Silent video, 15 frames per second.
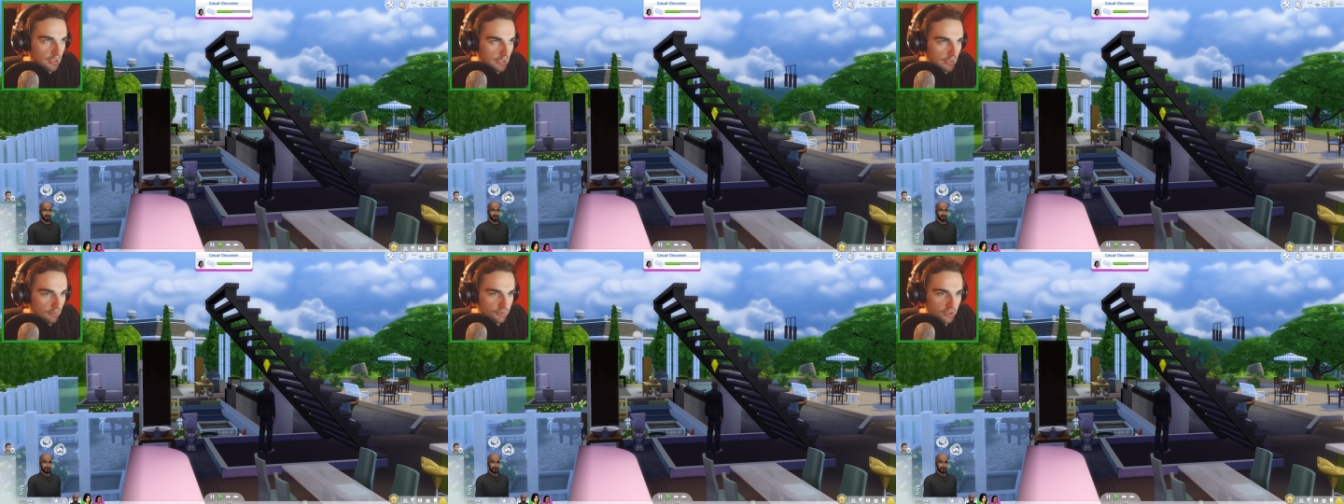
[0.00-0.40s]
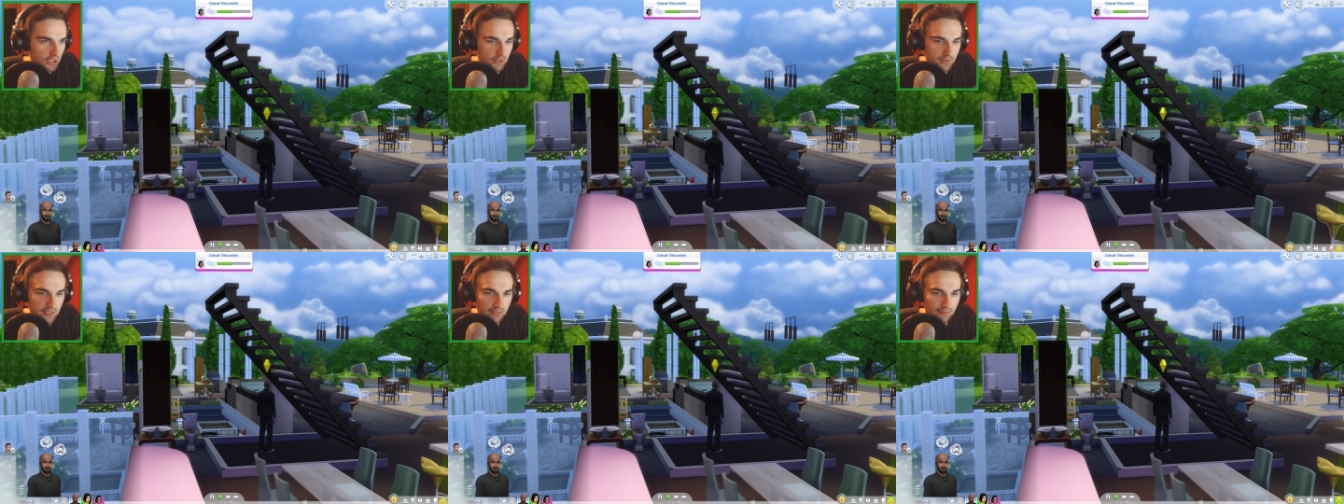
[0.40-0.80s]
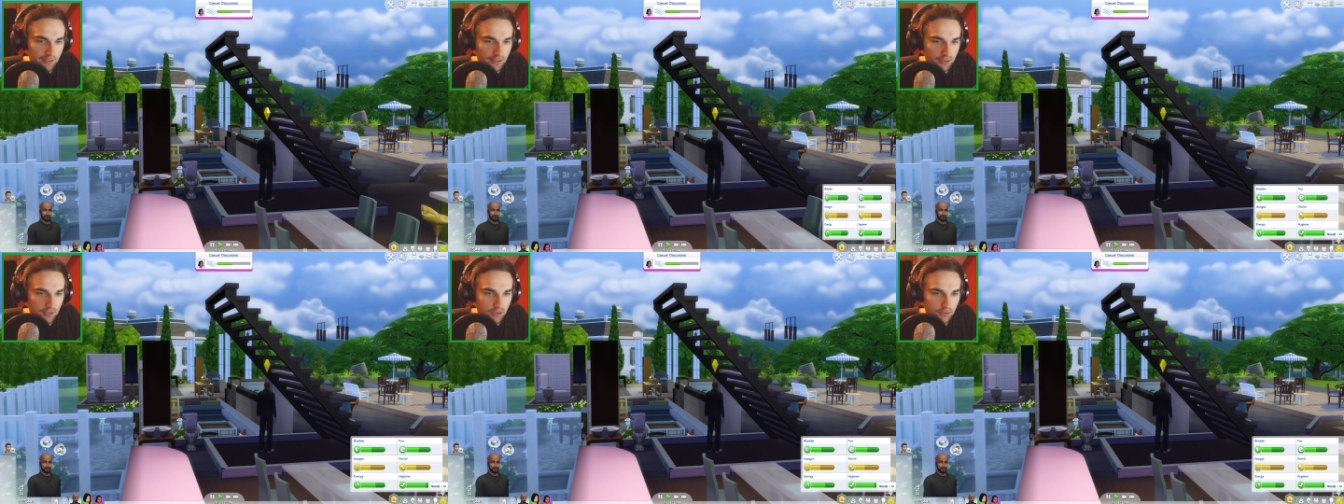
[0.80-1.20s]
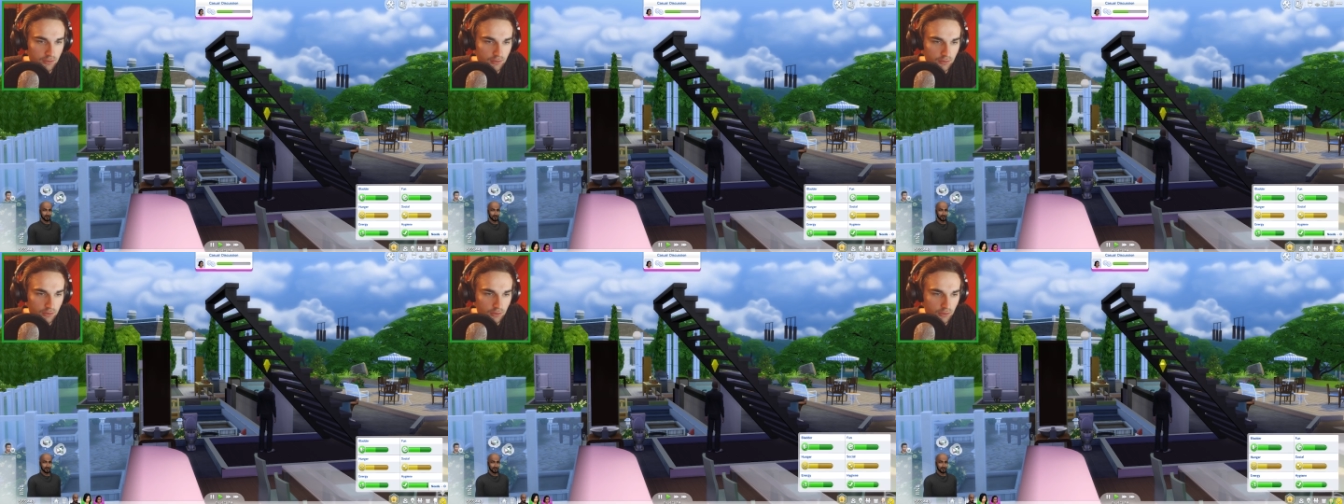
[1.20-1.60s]
How's it going, Eric?
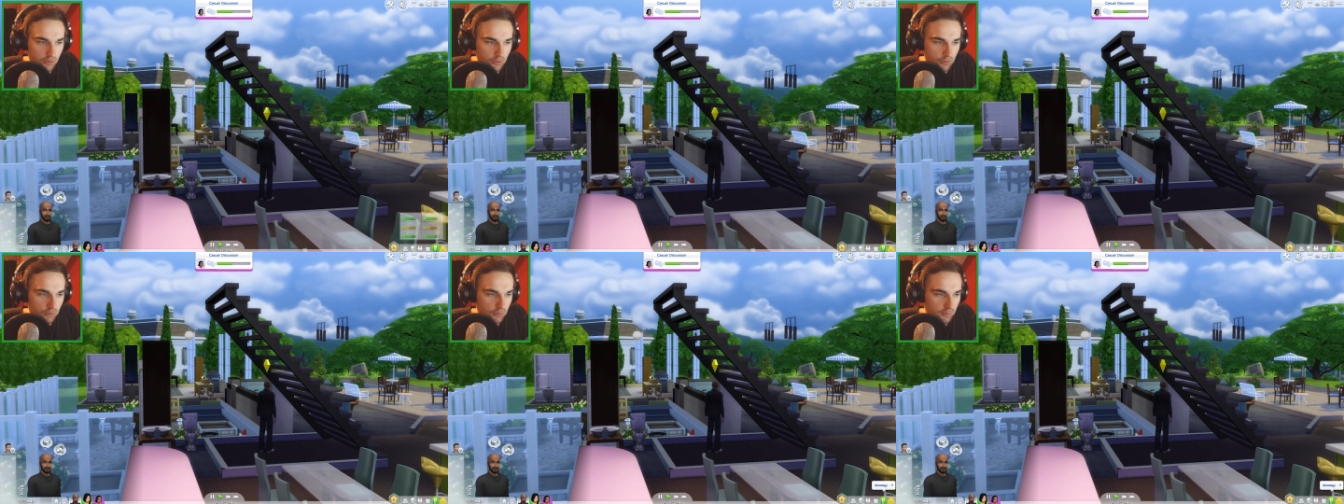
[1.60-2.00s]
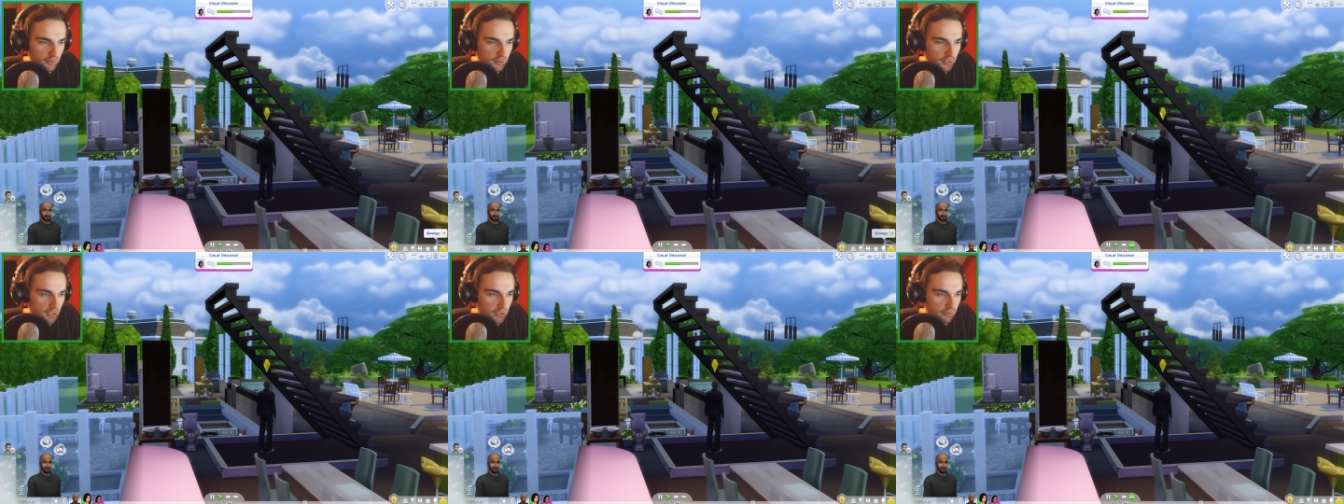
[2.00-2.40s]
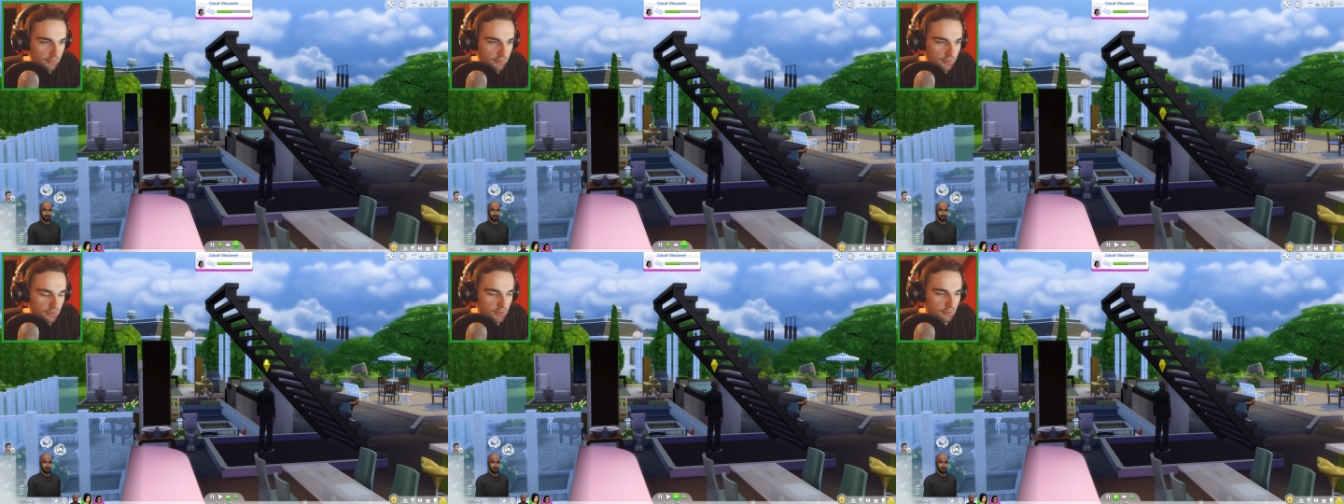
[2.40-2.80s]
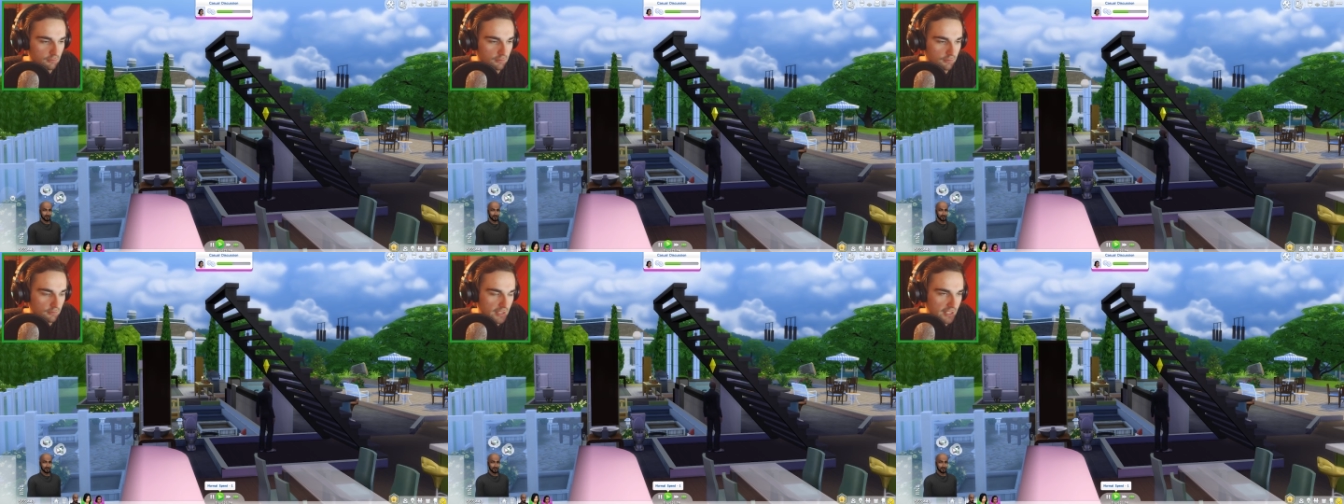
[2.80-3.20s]
You need hunger, do you?
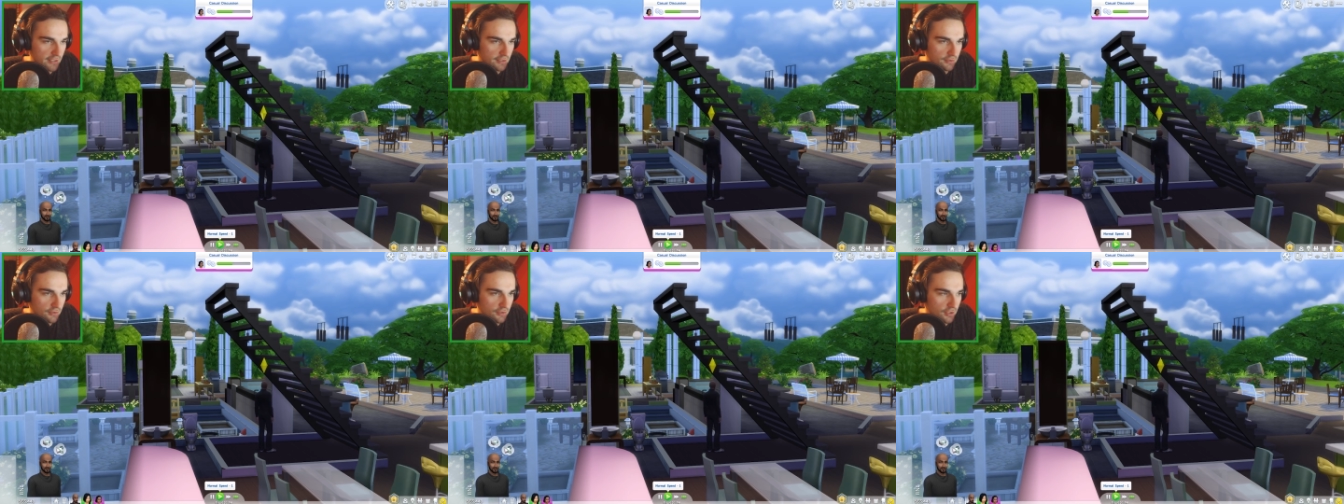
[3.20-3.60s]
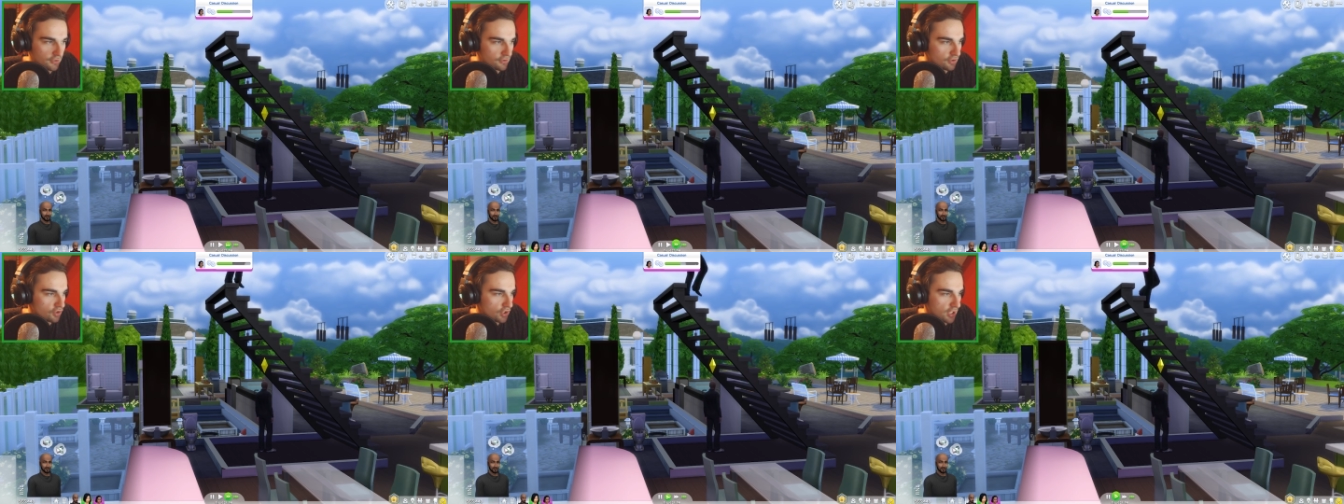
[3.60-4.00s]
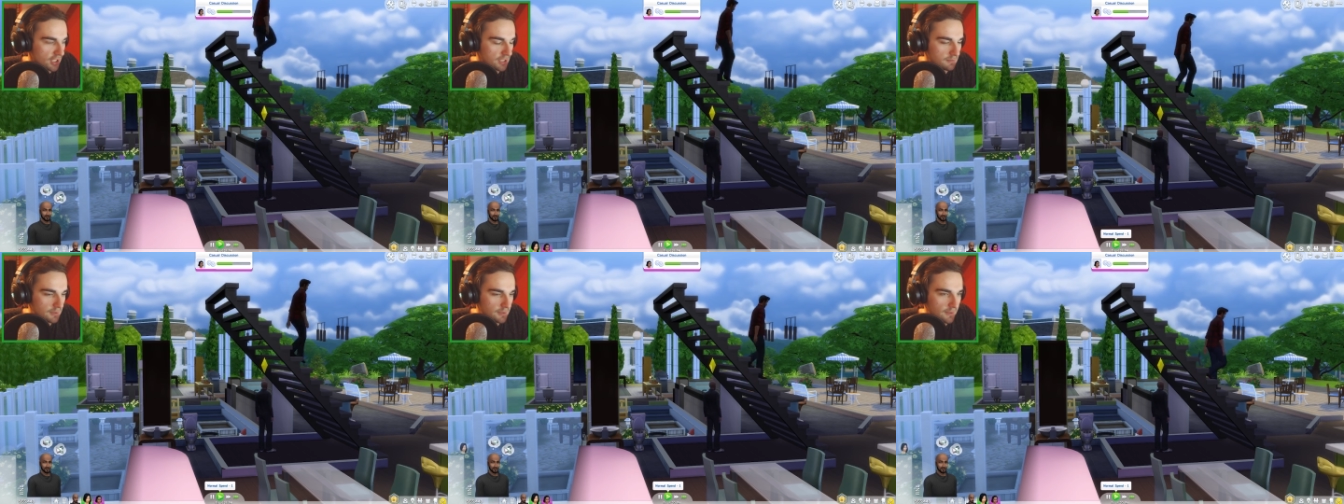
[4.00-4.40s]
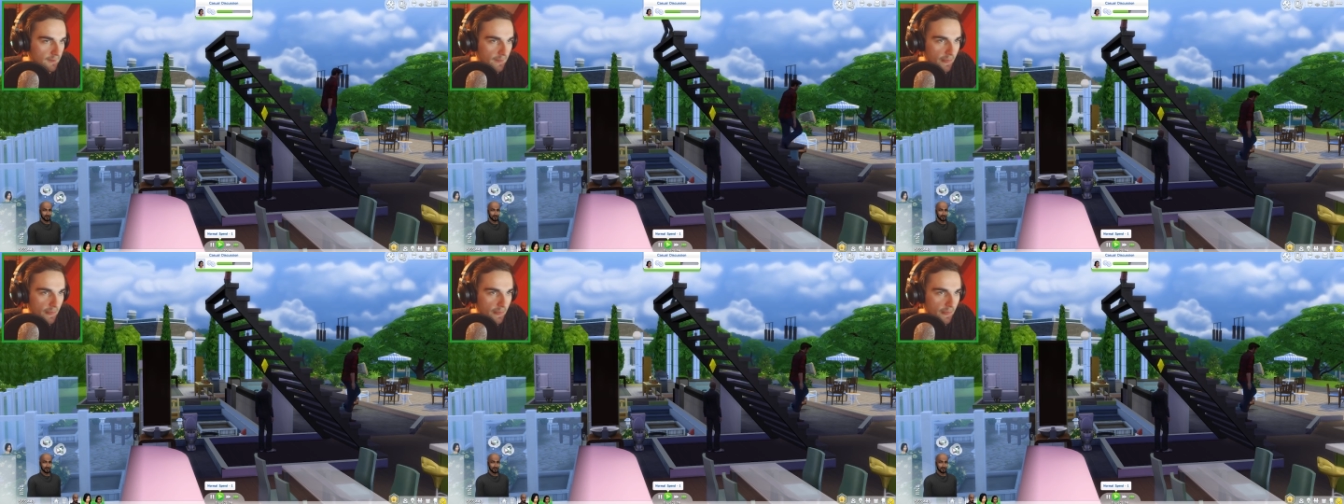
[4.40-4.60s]
That is such a shame.